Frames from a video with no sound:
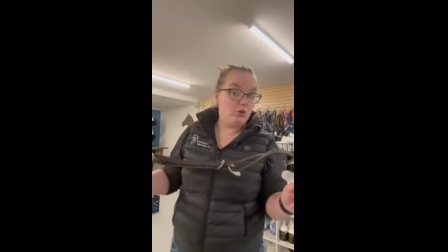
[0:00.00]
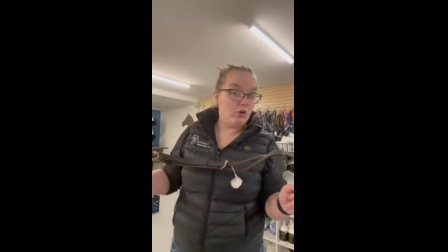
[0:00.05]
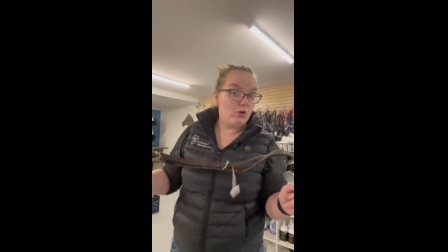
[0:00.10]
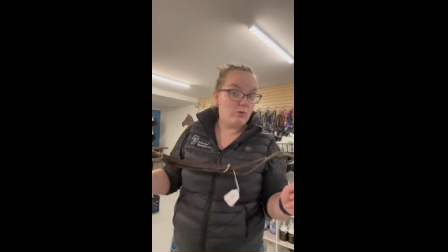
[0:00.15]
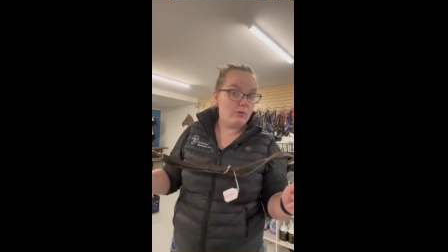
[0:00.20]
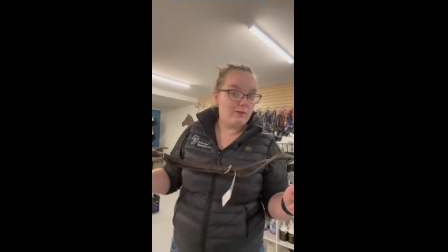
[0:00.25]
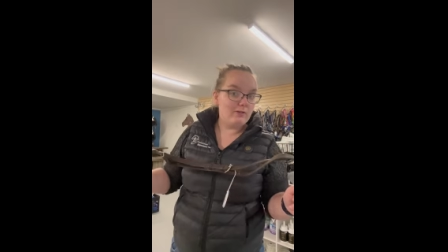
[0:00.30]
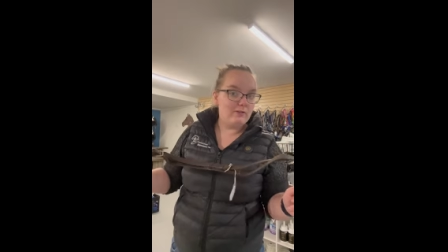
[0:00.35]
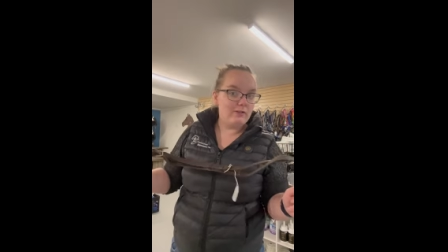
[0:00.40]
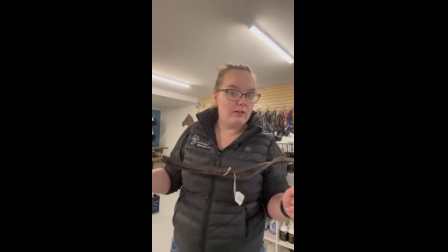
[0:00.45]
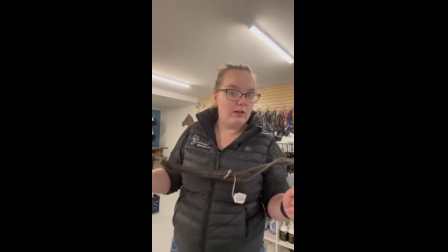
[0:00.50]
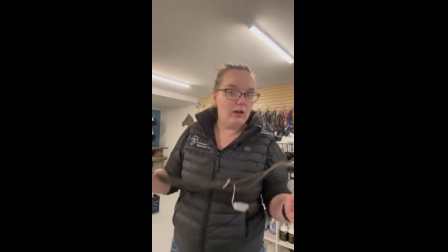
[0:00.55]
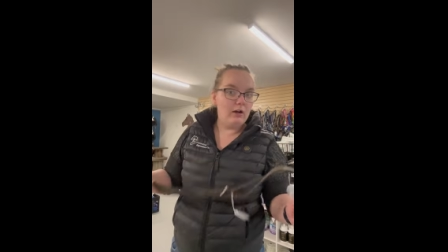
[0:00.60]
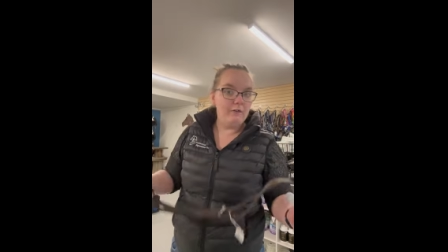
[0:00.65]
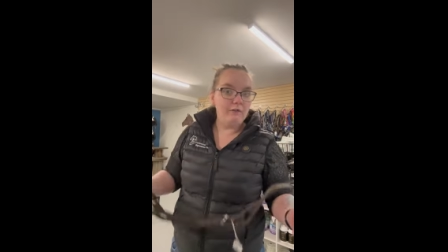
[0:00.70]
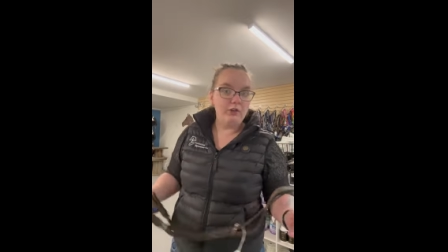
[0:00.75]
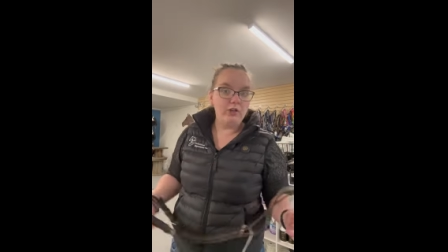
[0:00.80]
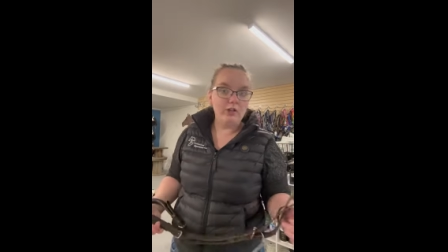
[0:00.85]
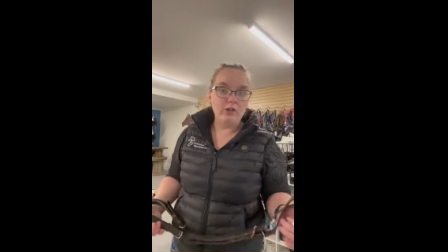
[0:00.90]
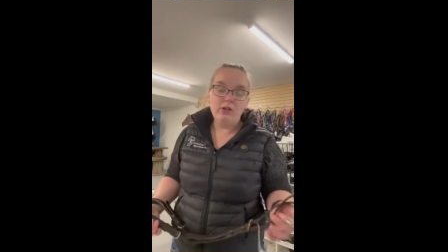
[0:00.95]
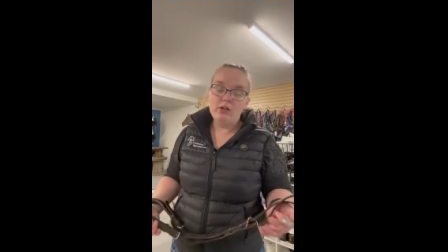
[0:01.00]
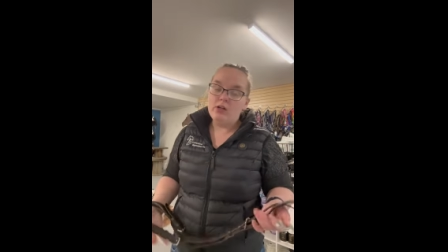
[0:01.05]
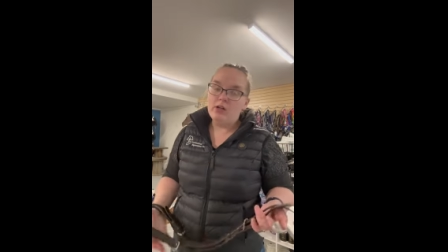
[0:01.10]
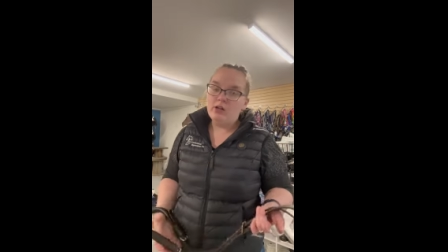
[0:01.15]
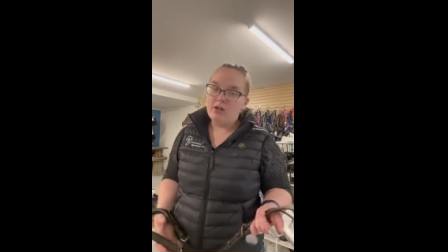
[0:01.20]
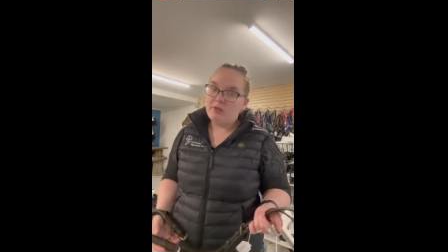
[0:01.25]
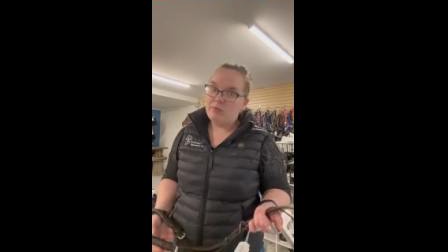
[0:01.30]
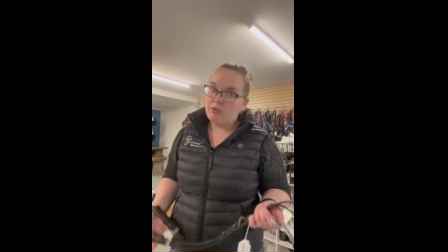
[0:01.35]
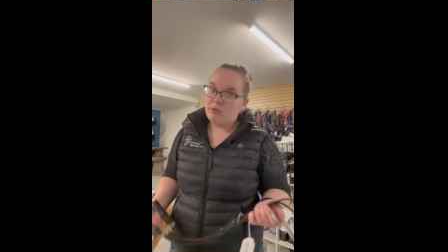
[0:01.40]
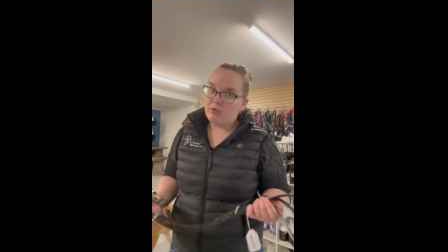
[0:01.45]
always see often,
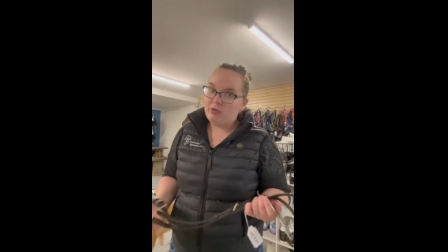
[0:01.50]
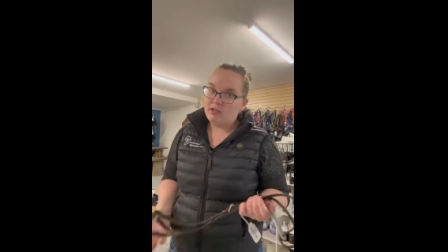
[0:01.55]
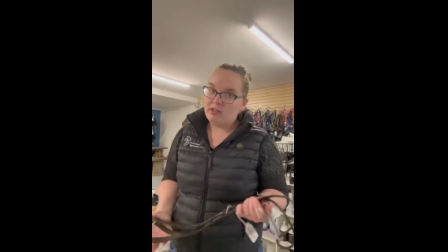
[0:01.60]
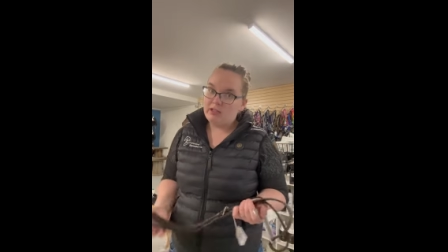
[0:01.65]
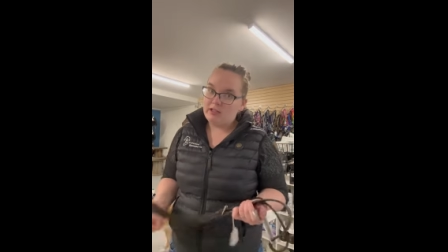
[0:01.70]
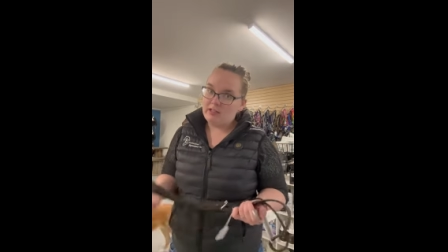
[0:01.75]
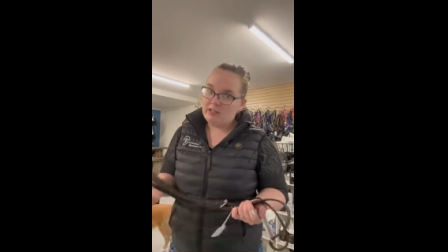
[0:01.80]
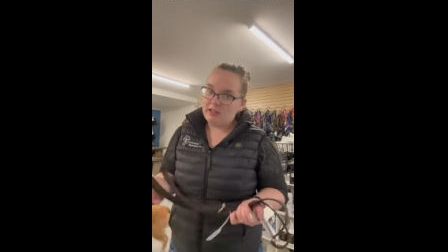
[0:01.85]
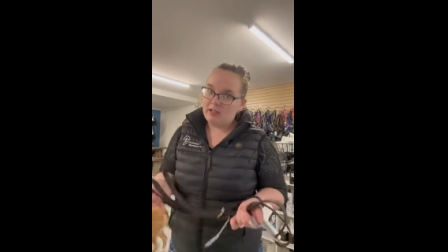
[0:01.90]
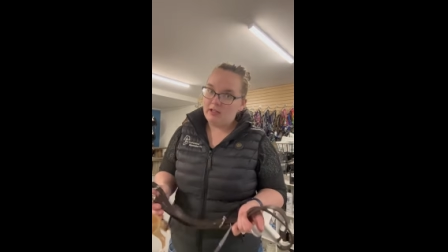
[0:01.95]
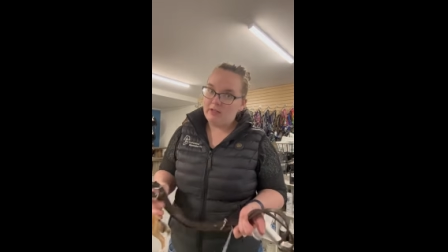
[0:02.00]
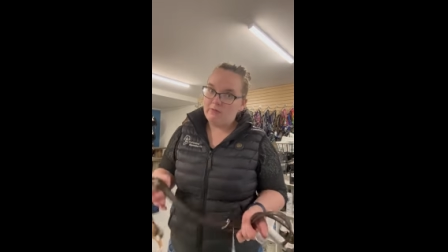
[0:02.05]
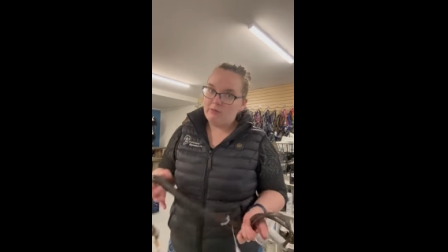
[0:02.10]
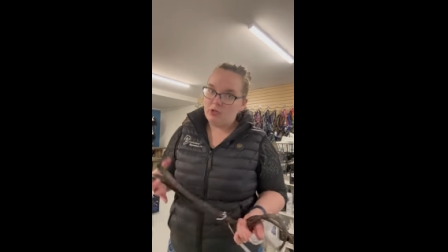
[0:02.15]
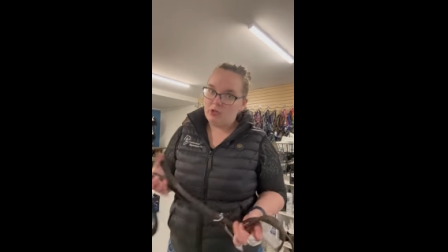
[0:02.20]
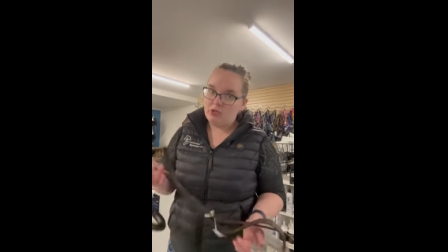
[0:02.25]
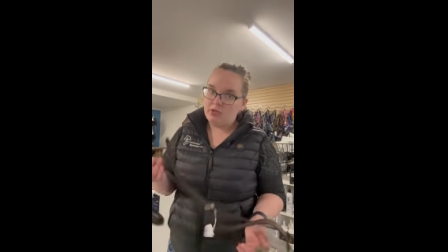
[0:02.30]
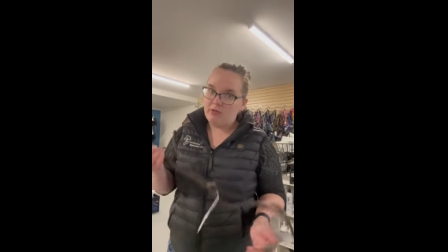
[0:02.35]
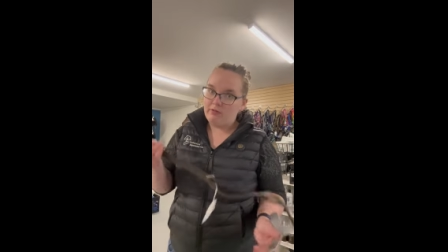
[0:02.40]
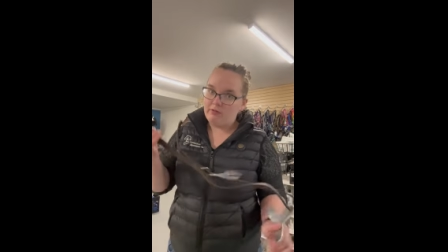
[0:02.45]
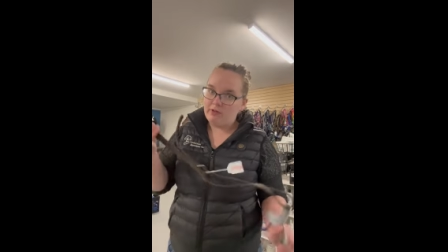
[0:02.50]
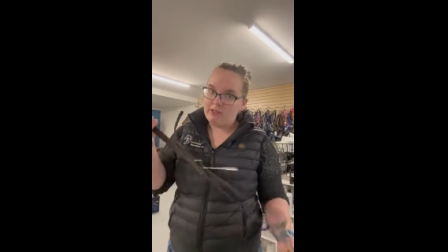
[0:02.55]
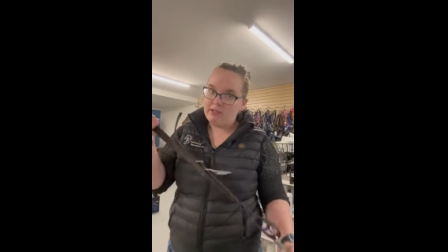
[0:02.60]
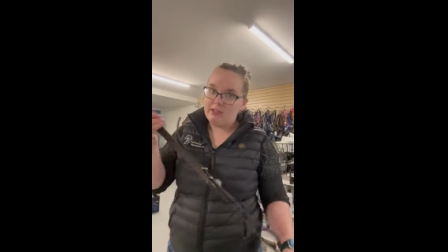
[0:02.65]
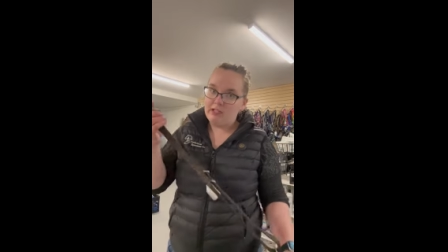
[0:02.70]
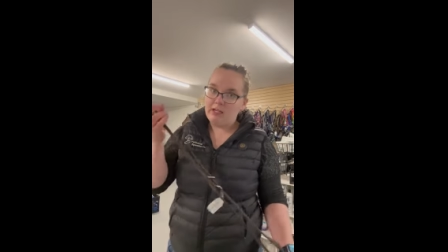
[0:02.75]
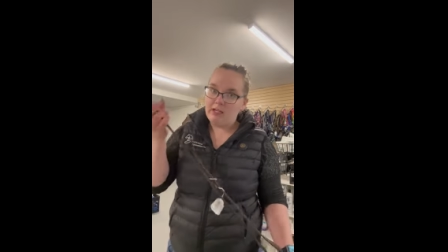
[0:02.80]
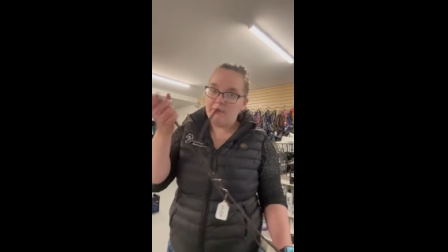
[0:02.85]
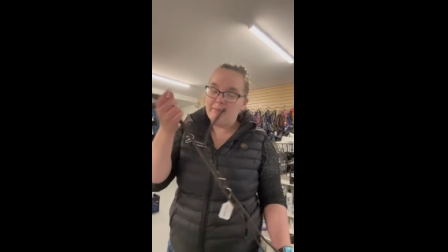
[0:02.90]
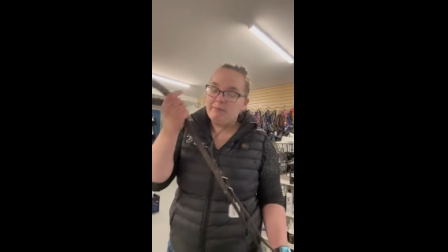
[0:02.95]
but when you need it, you definitely
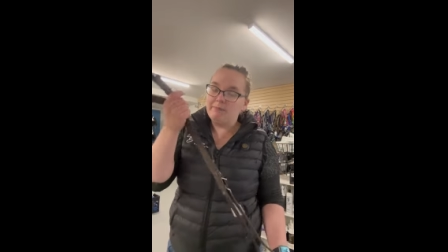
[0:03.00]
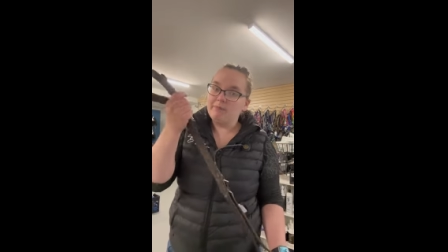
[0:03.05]
need it.